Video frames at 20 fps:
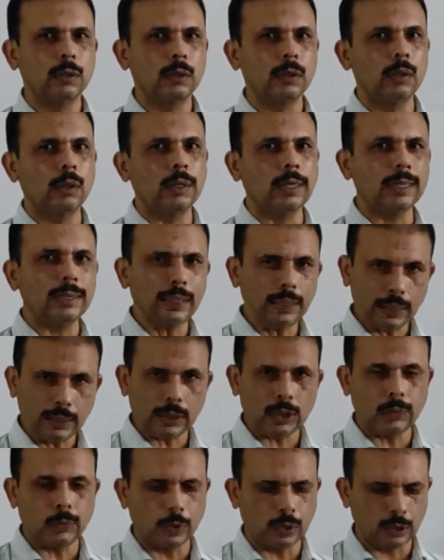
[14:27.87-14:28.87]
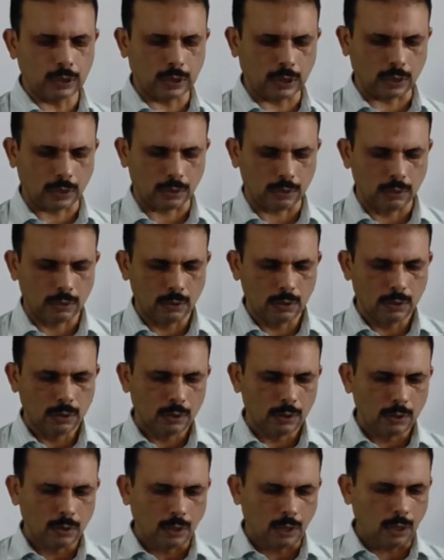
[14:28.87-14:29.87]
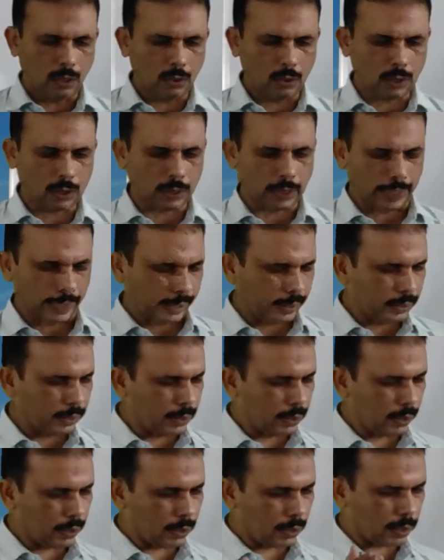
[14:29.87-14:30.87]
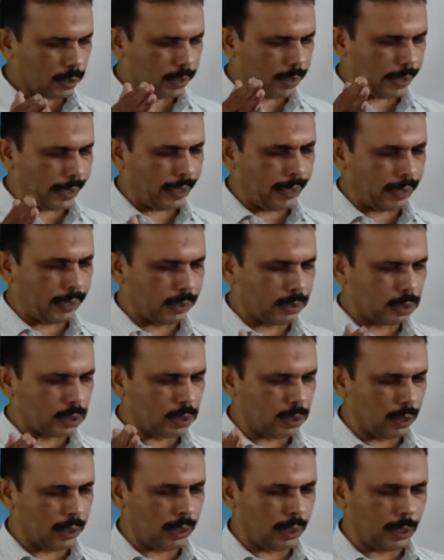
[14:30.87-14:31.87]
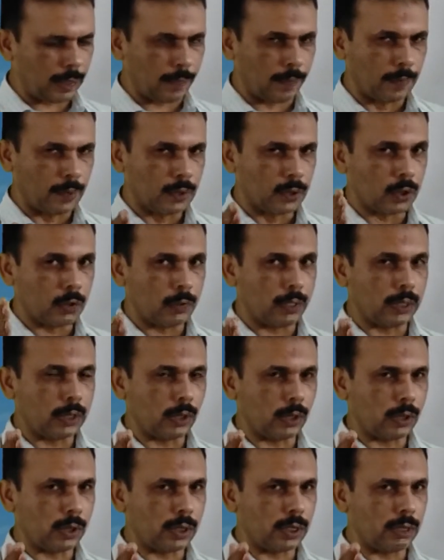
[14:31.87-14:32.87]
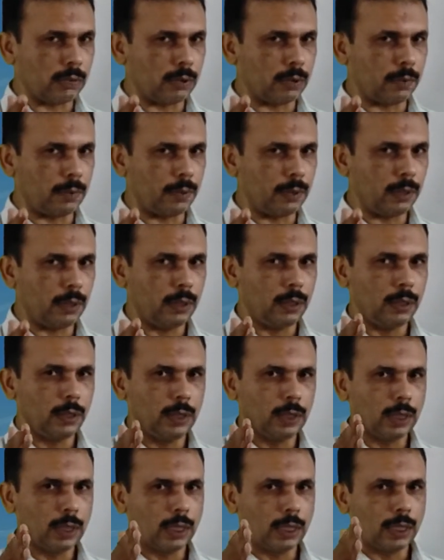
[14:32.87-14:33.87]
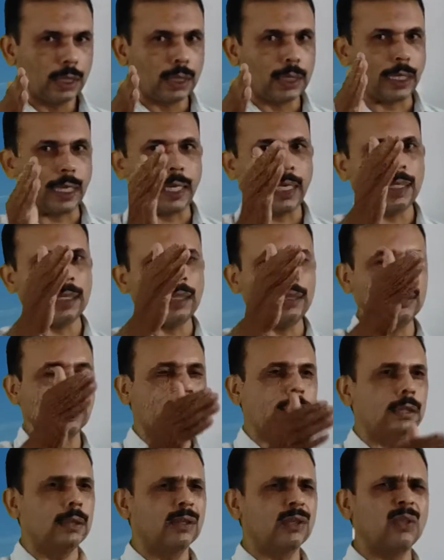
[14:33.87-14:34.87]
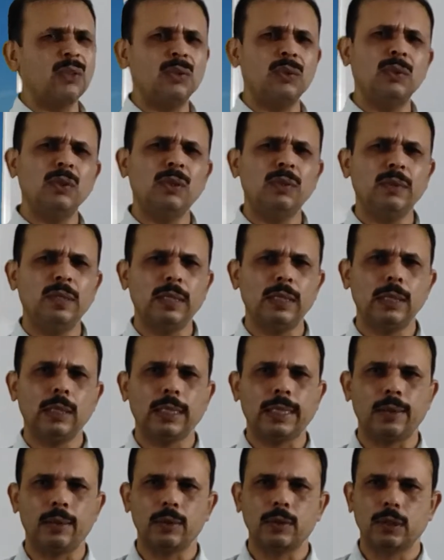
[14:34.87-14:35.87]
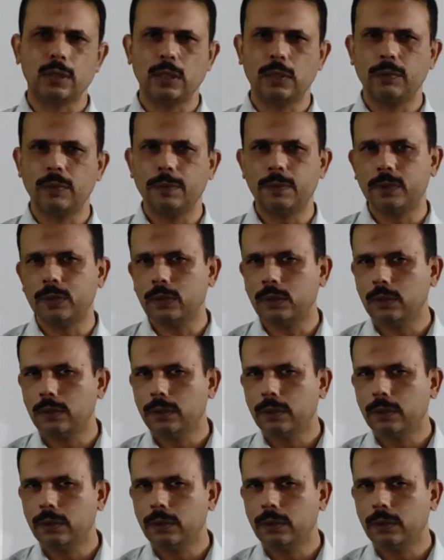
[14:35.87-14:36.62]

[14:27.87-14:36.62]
You look at the textbook there. Oh look, enter, can, stadium. So what is the auxiliary verb? Can is a. So you know what are the auxiliary verbs?